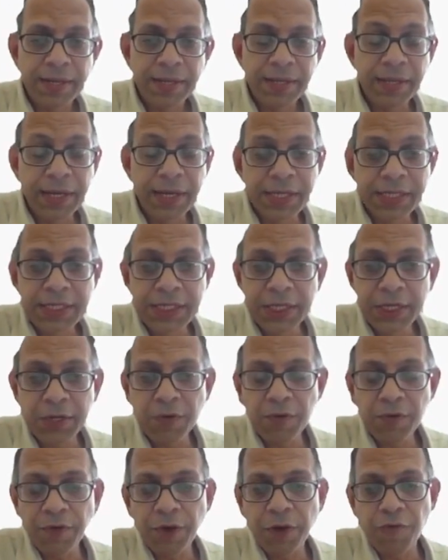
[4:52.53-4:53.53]
the
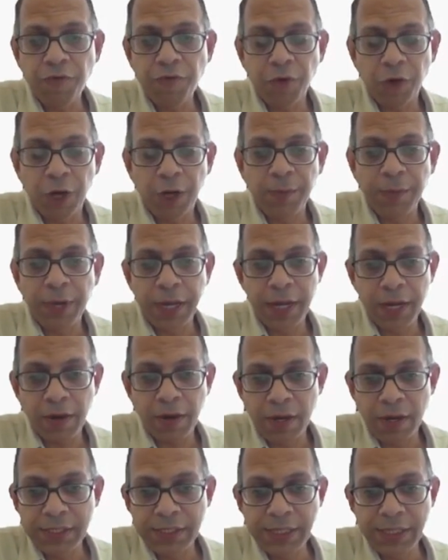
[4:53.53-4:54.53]
received waveform
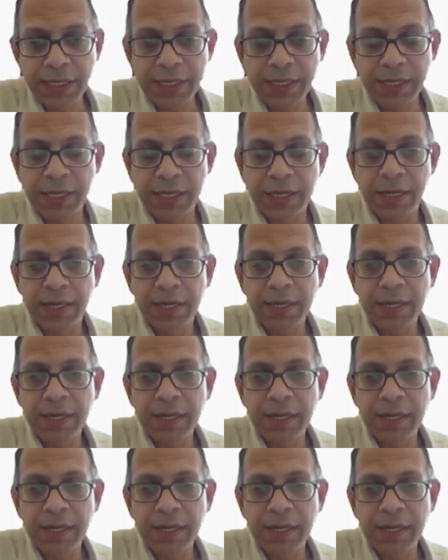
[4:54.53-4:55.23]
analog signal